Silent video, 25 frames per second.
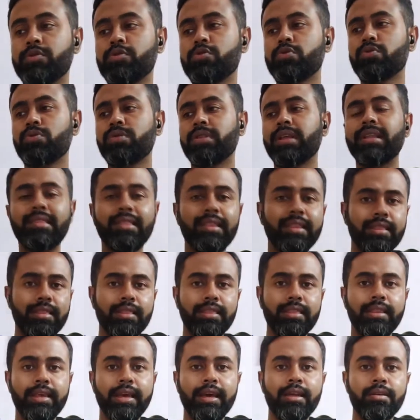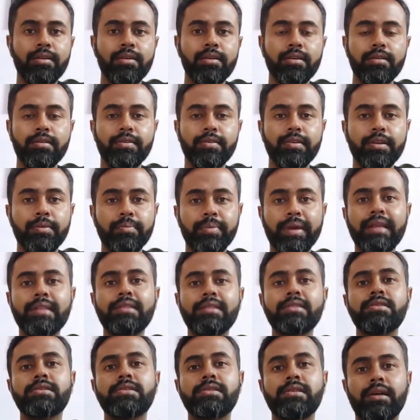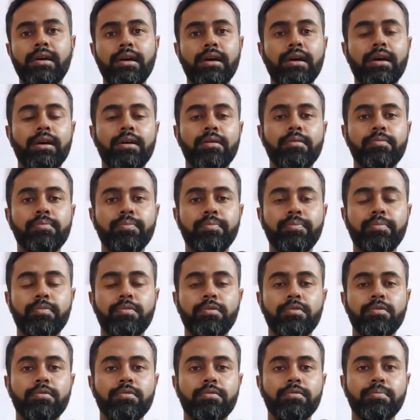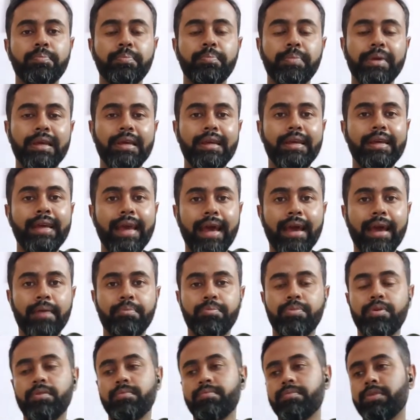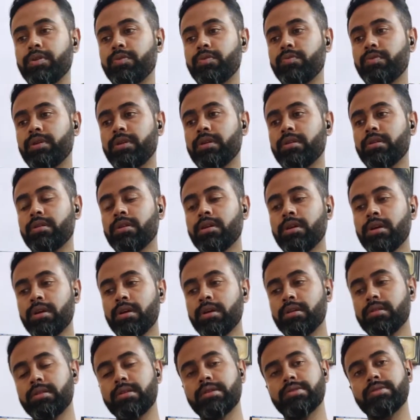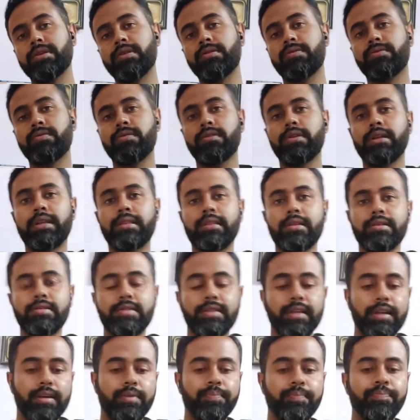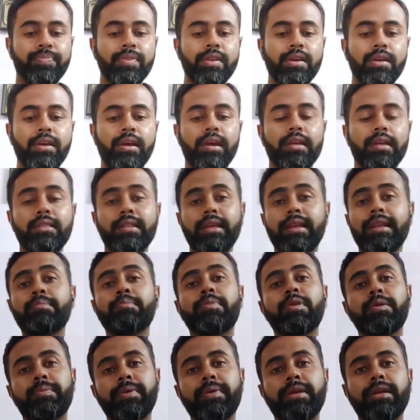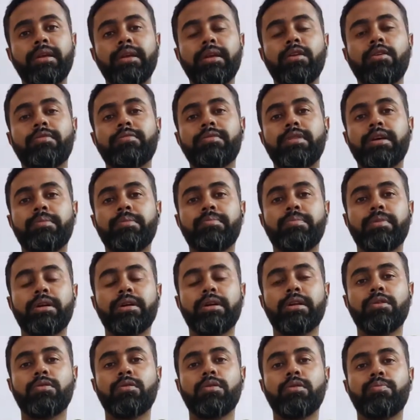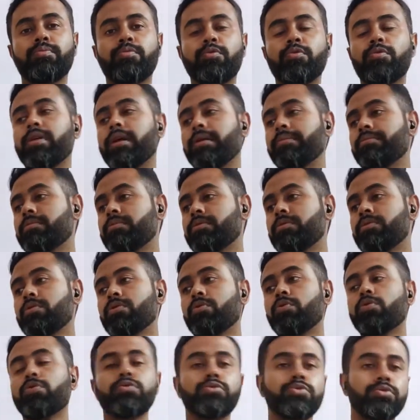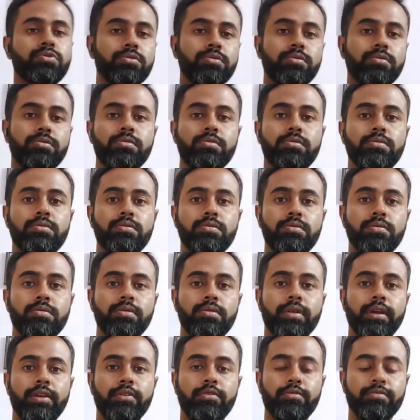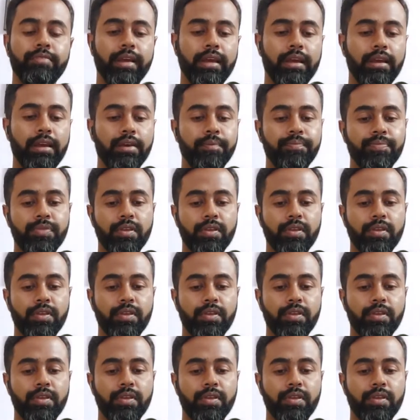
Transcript: So then there remains a big gap between the central and the state, and then implementing of that particular program goes into vague.